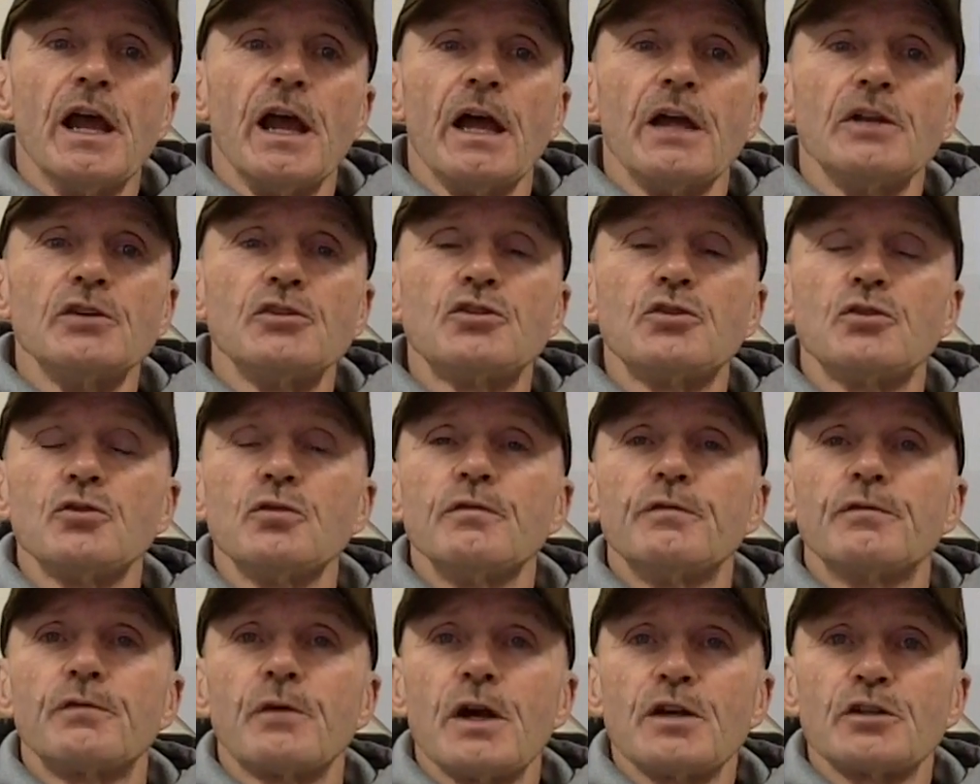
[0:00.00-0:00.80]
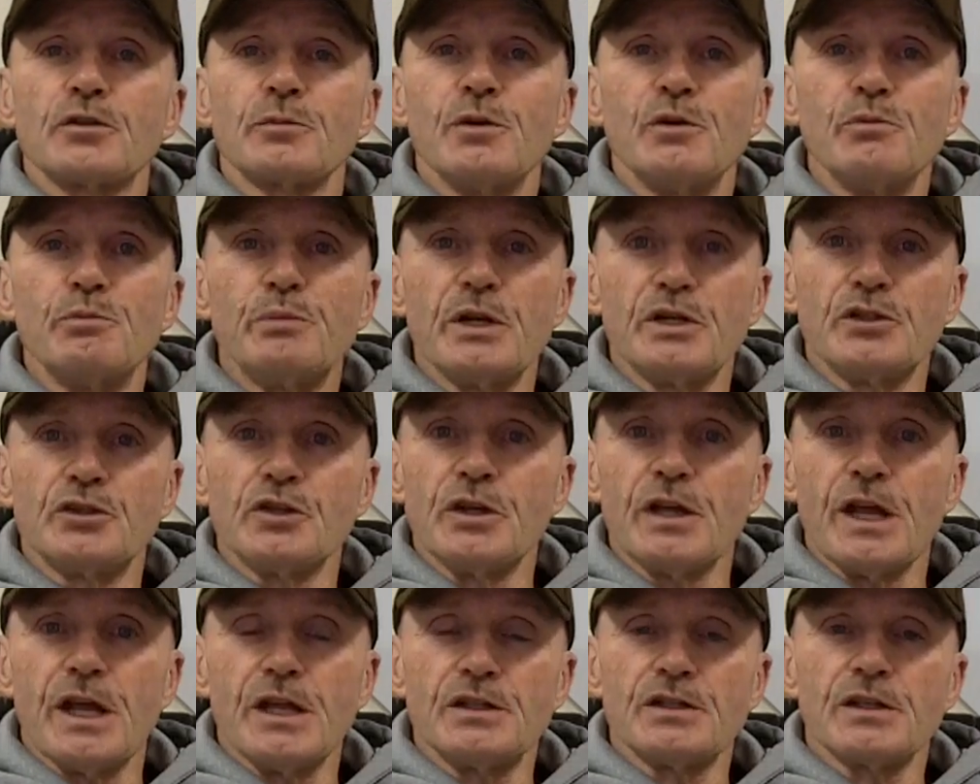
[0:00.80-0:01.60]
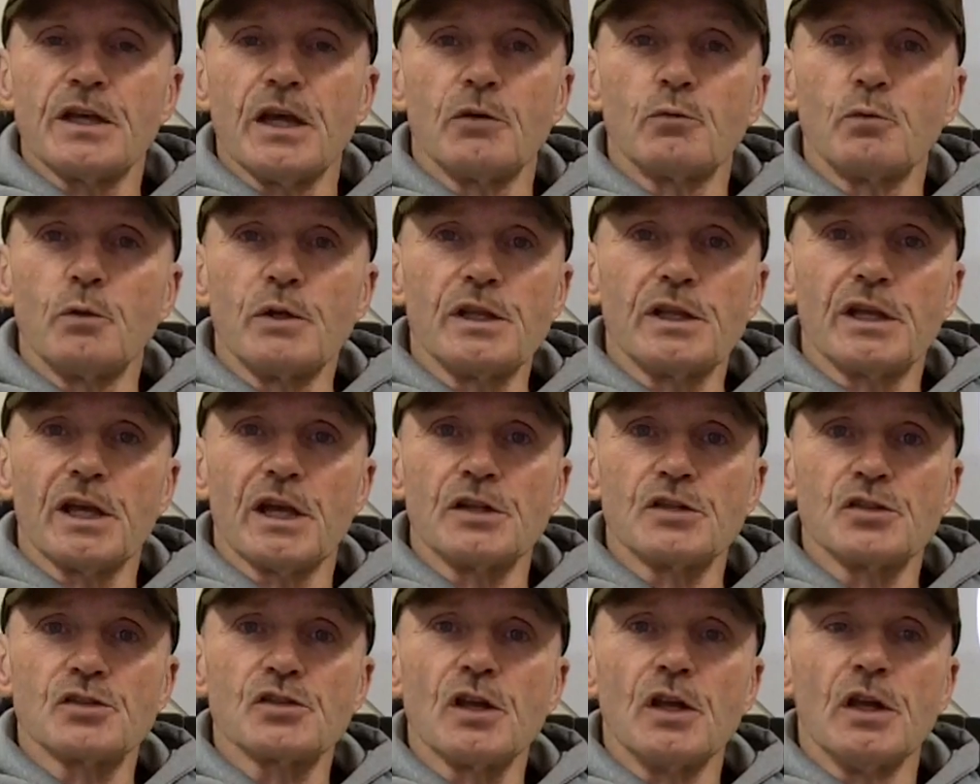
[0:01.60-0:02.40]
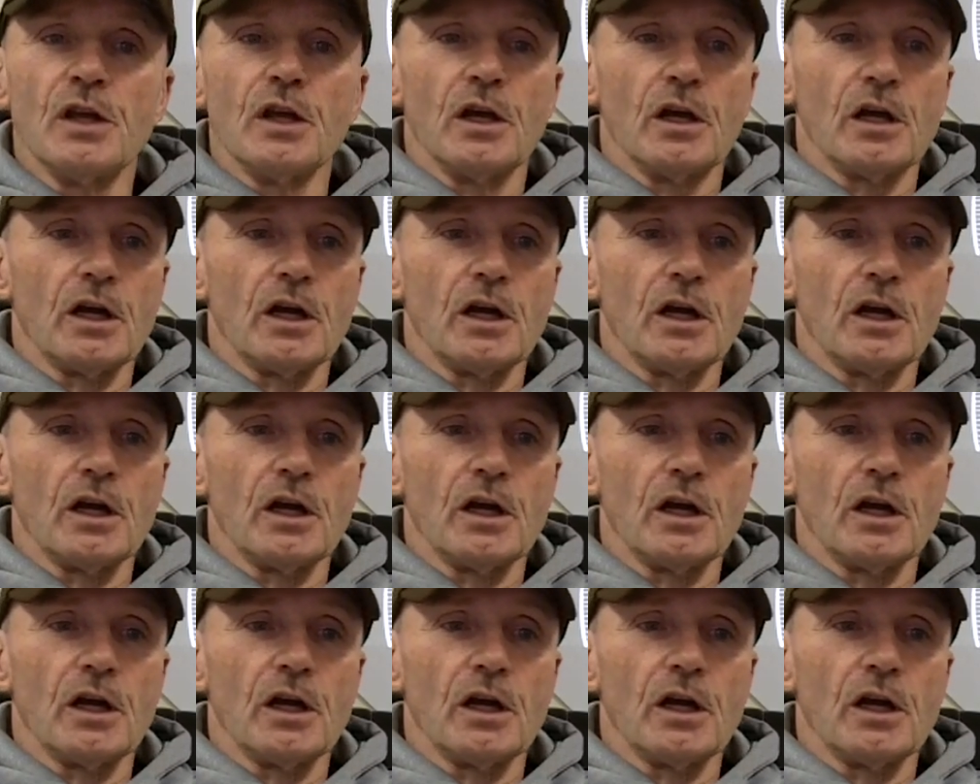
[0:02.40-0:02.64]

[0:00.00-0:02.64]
and two freshmen pitching A10 weekends,